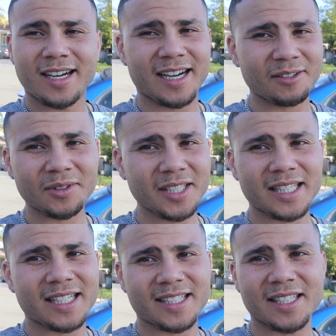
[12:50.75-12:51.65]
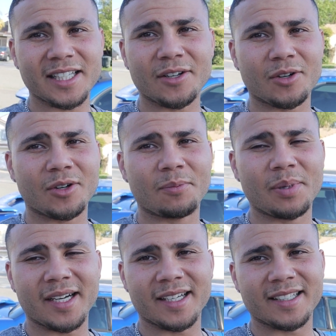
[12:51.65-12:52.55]
I don't think that's illegal,
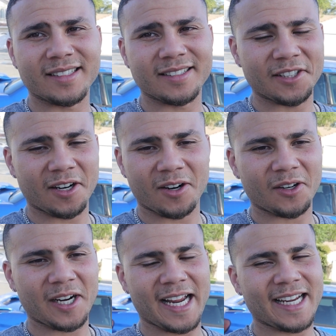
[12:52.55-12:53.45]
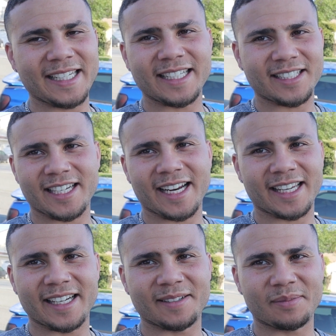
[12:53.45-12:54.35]
but you know, I need to
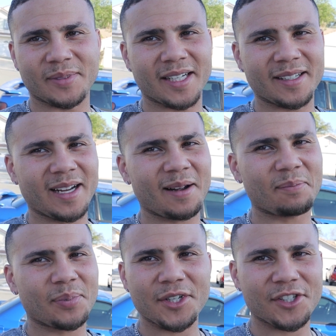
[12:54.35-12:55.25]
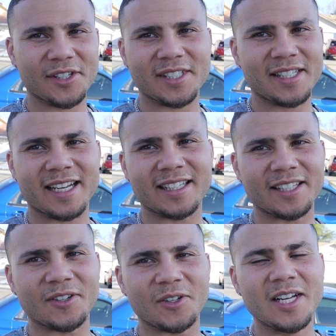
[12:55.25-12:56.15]
check it, but I'm pretty sure it's not
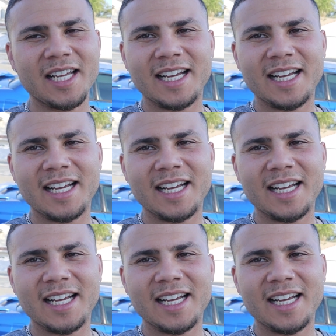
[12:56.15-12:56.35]
illegal.